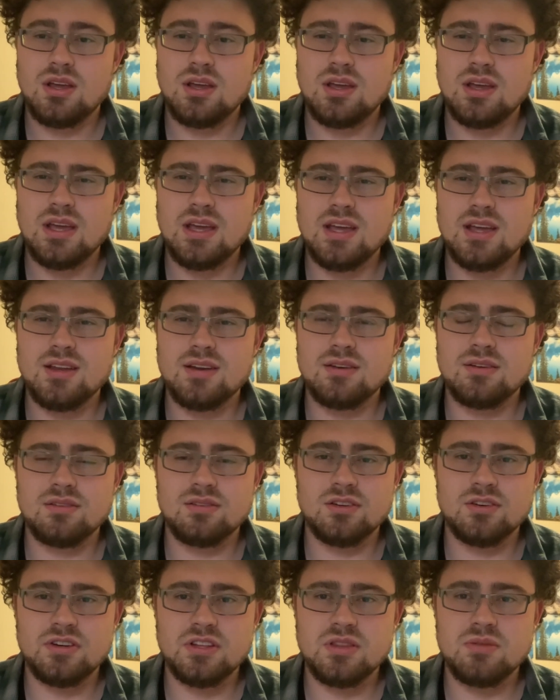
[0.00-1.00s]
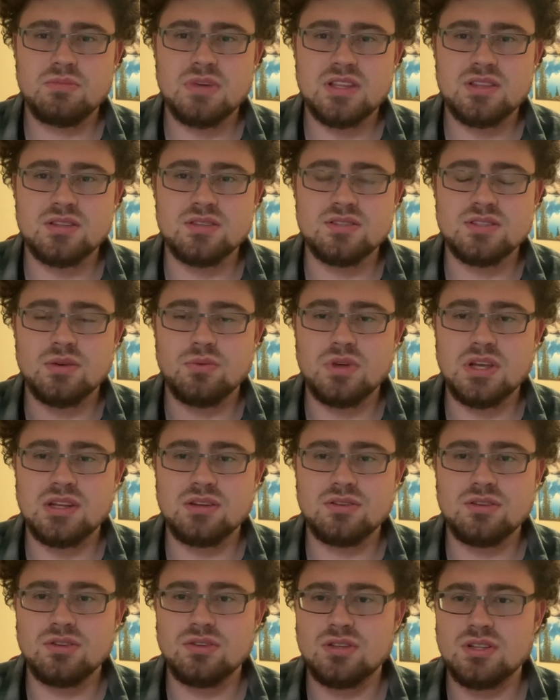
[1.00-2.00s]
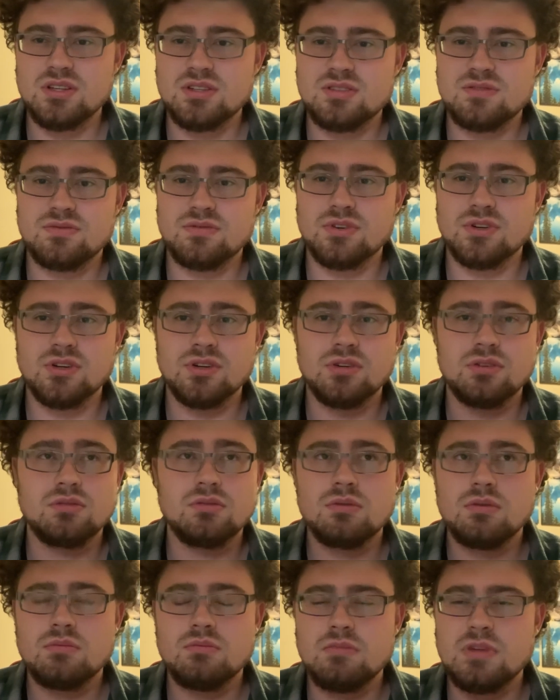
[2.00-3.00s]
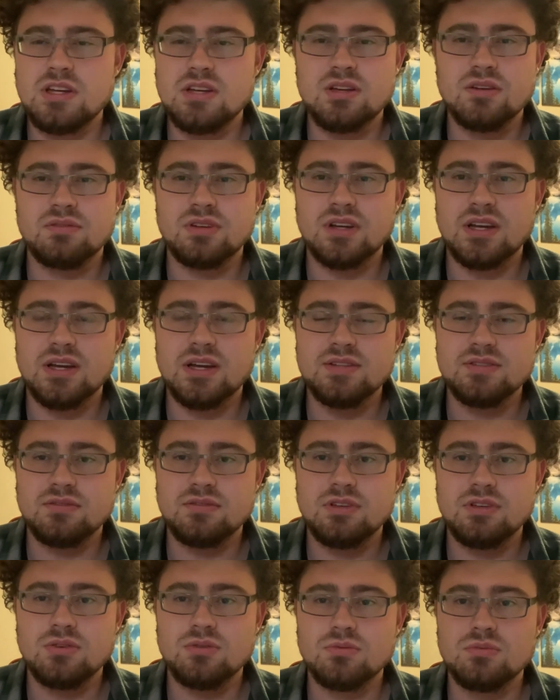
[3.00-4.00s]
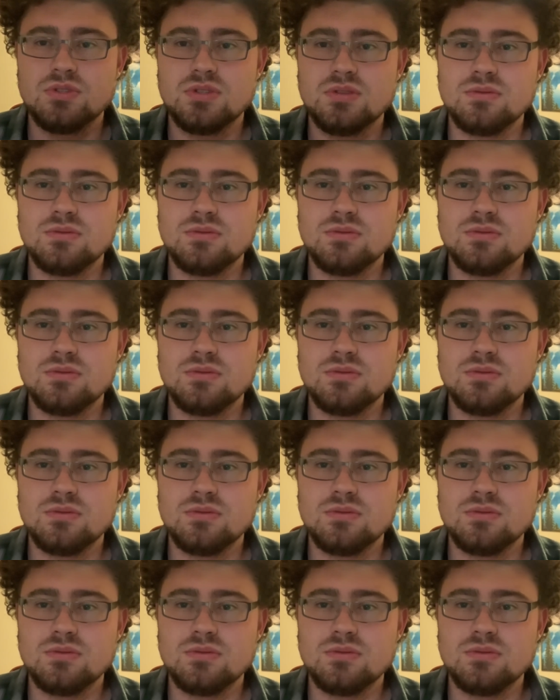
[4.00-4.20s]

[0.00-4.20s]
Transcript: and learning the methods that we can do this for many different kinds of cubes.